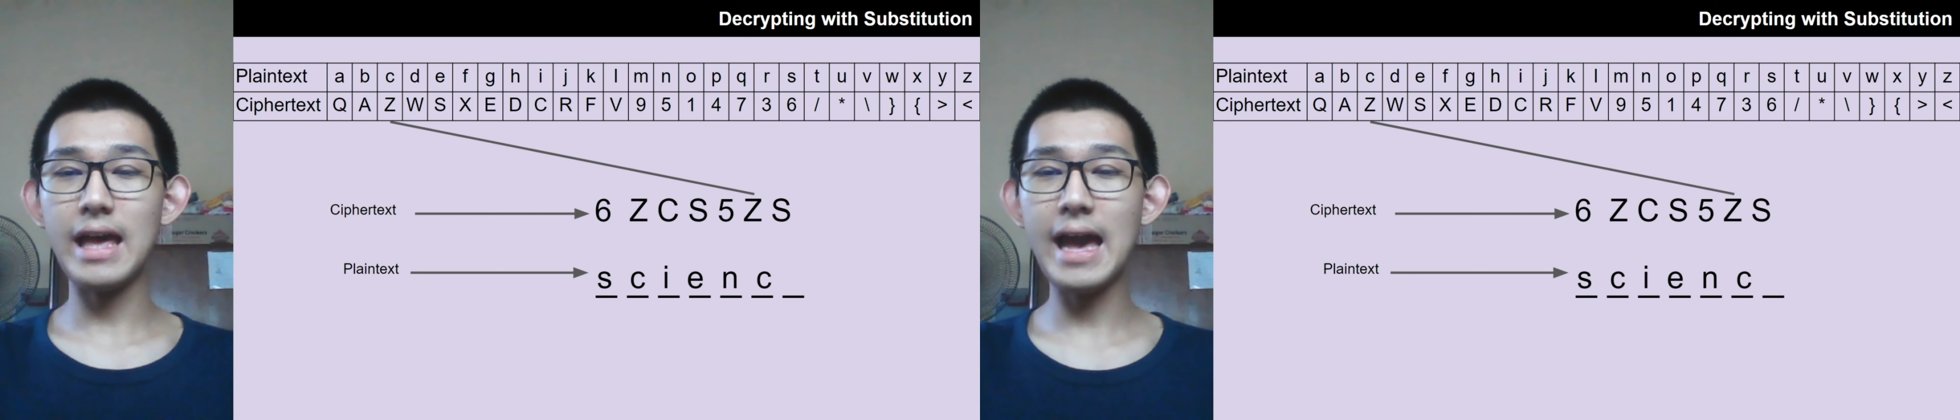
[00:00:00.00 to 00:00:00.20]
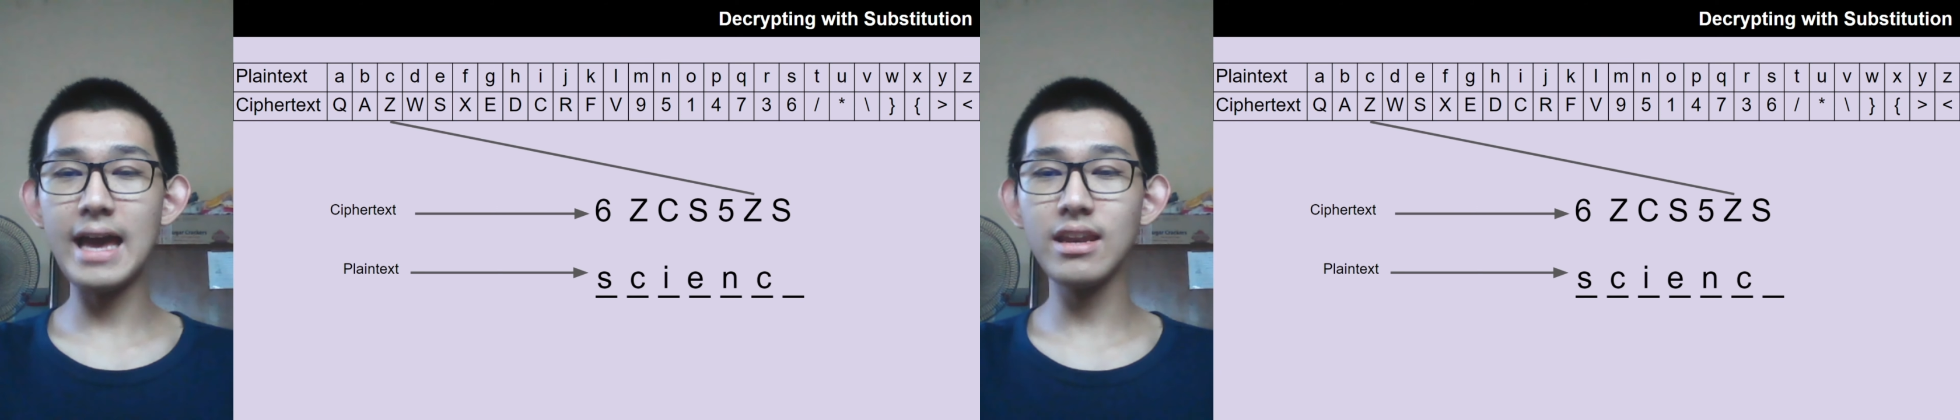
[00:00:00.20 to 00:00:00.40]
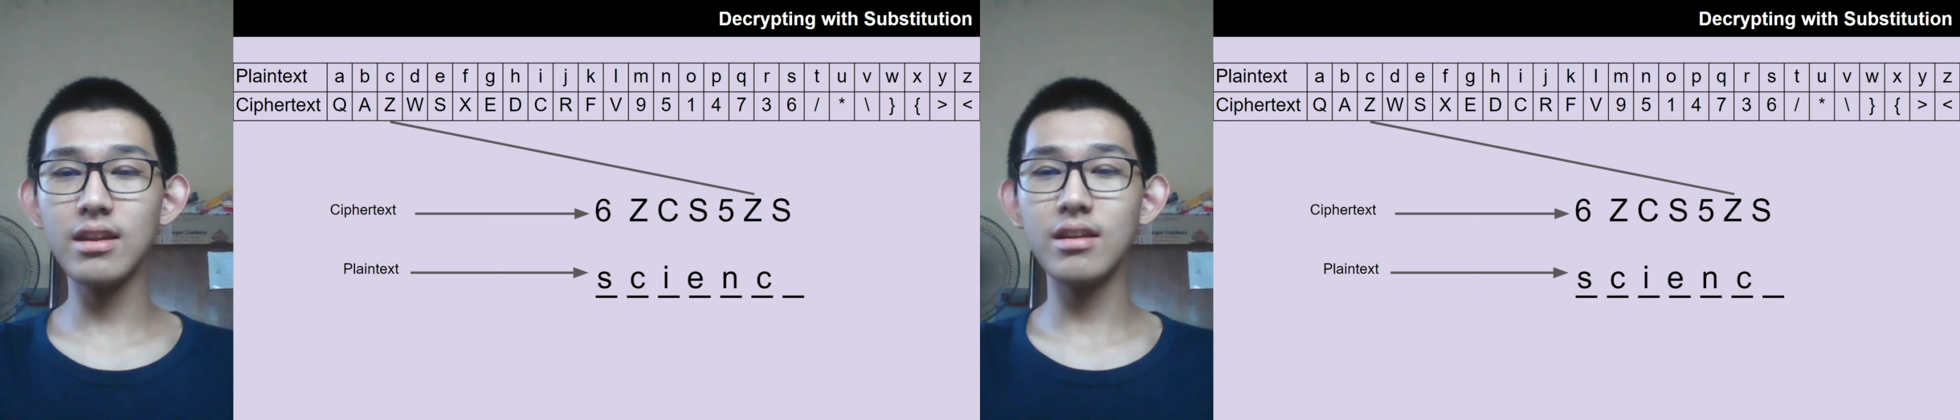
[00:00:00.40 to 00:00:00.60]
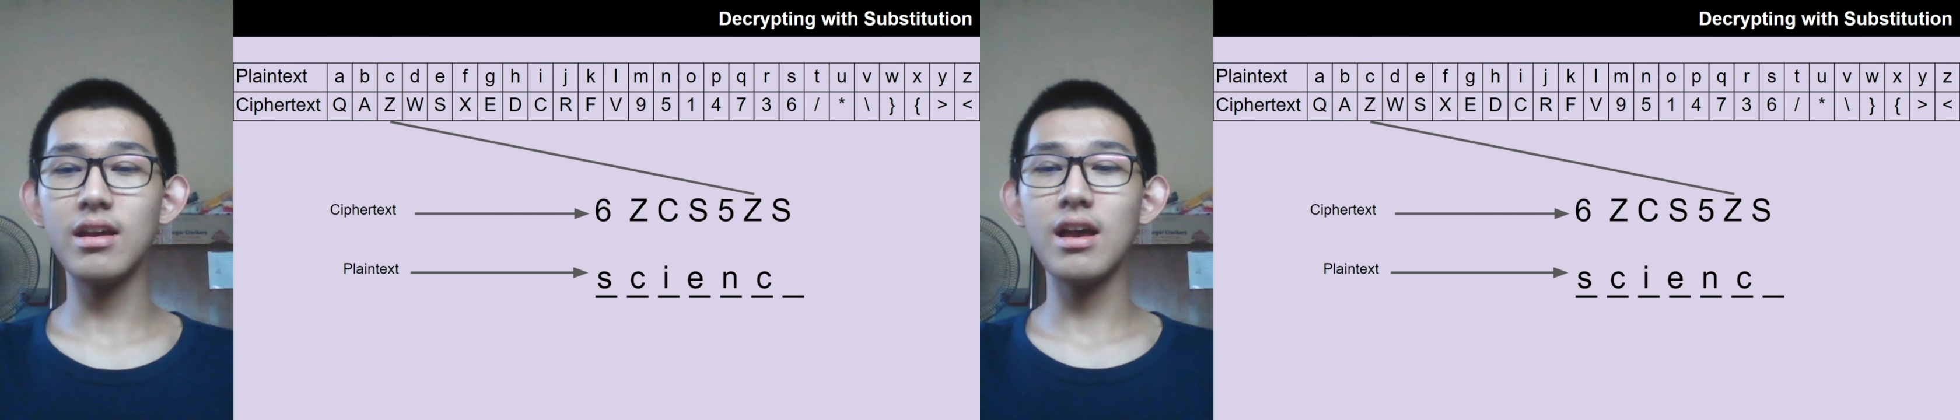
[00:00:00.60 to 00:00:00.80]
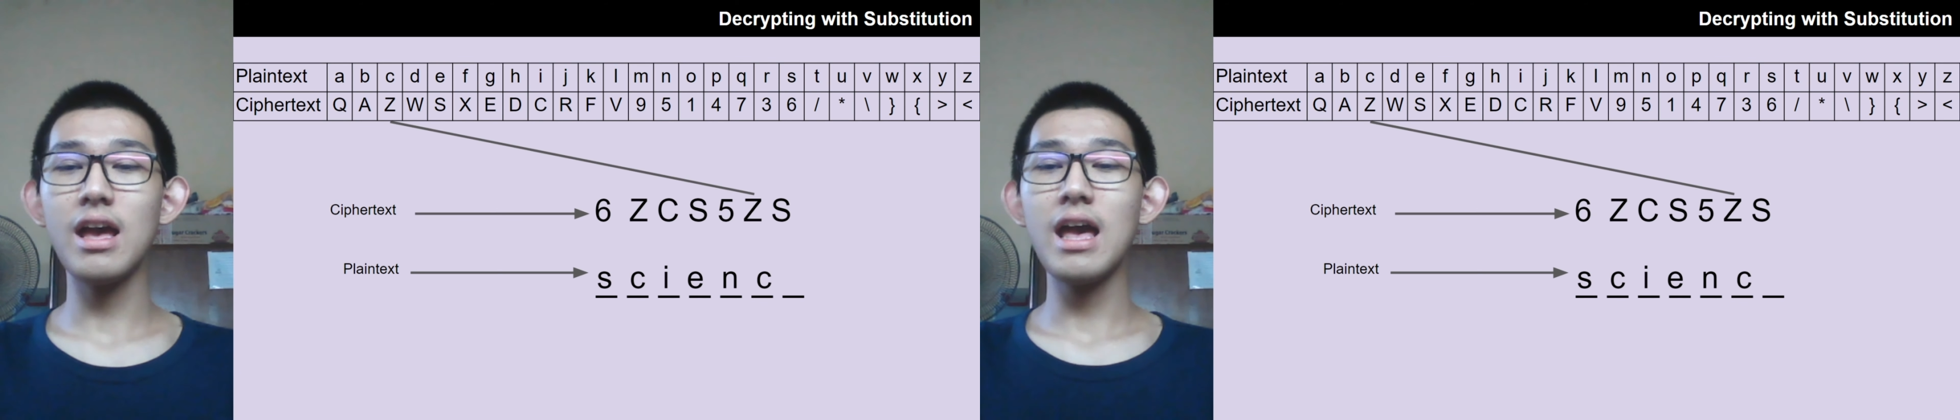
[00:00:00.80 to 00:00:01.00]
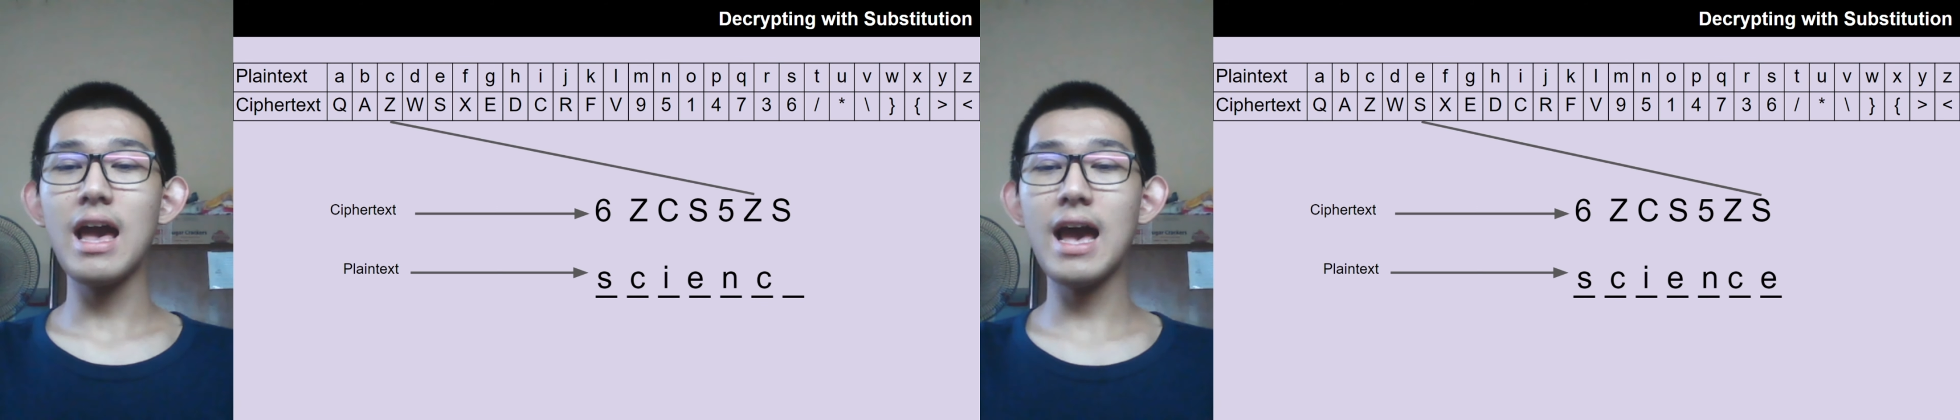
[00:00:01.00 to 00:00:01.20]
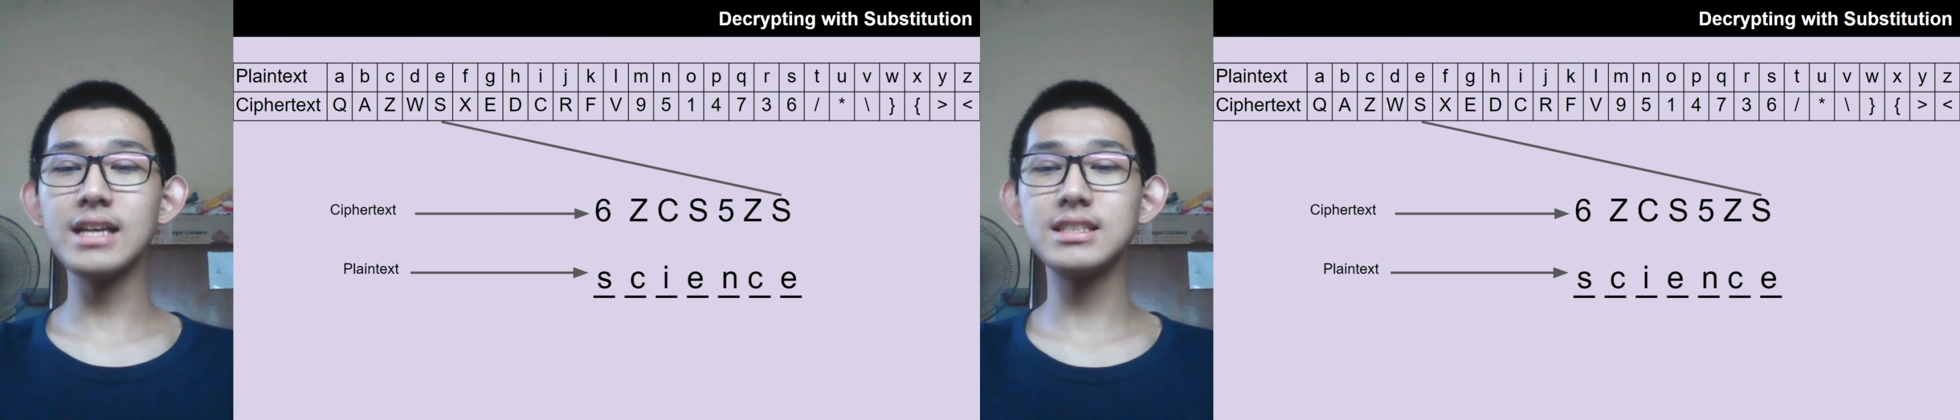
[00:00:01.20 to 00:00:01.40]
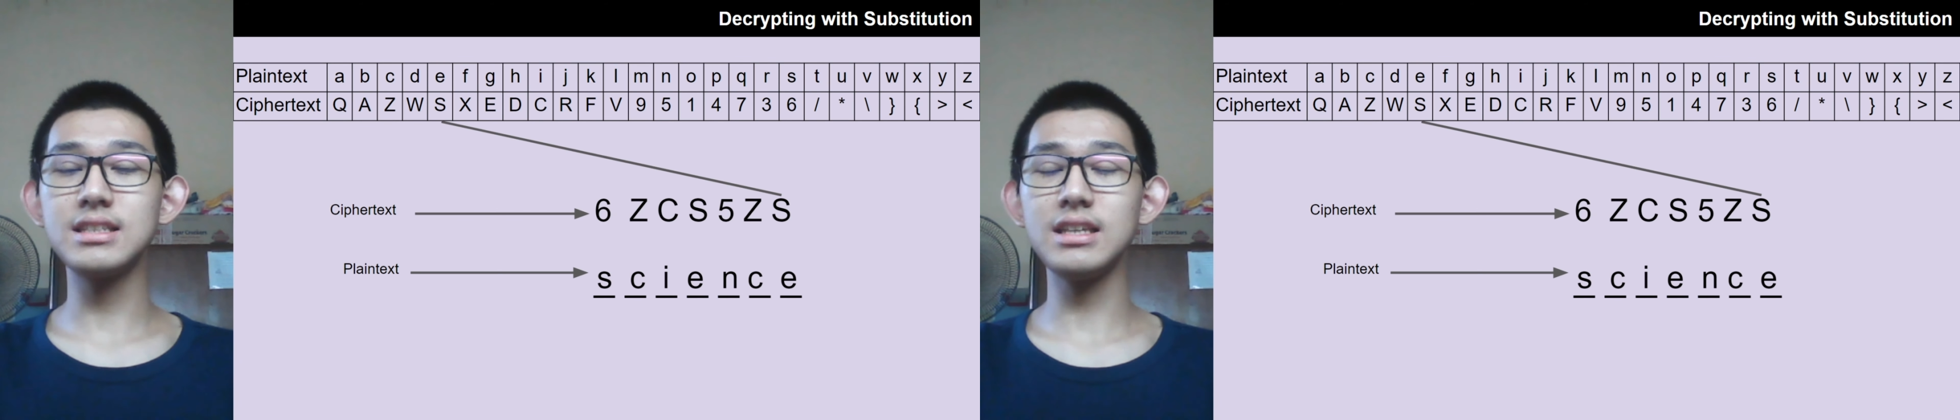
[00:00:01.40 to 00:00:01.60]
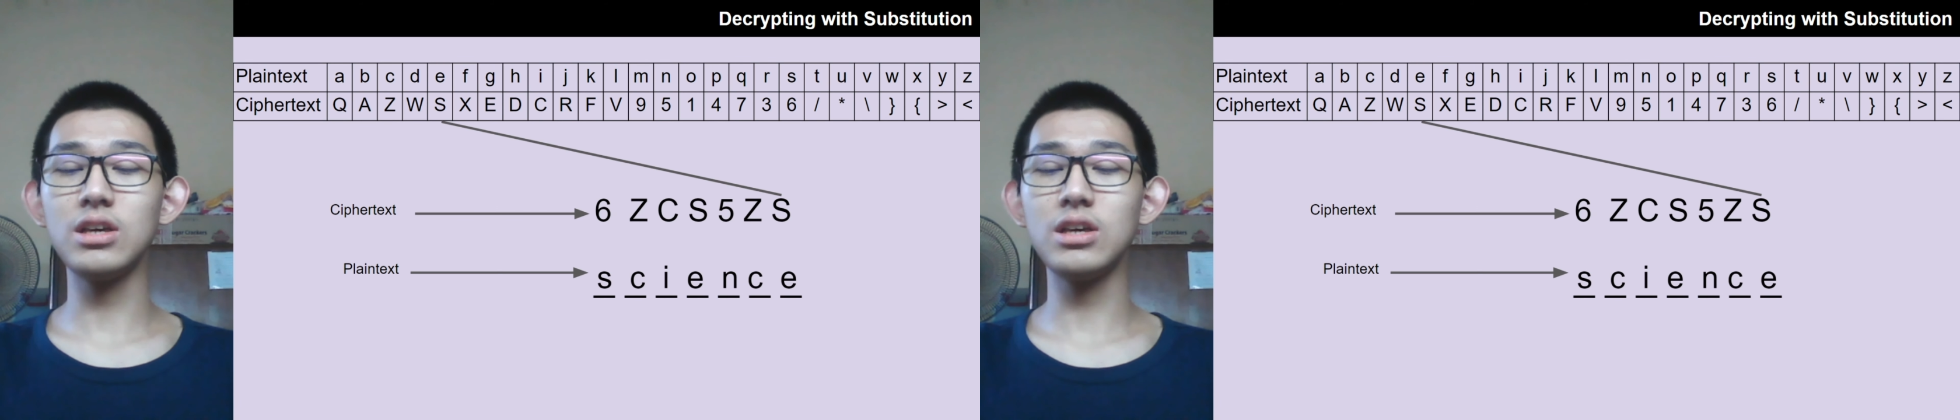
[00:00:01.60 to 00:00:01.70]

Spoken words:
and S